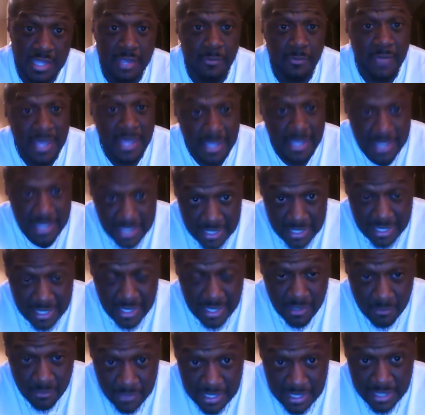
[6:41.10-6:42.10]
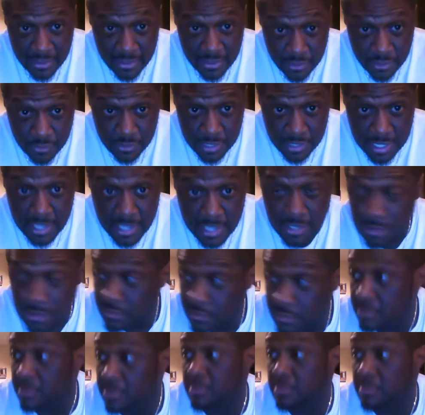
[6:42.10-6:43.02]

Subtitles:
They may claim they do not.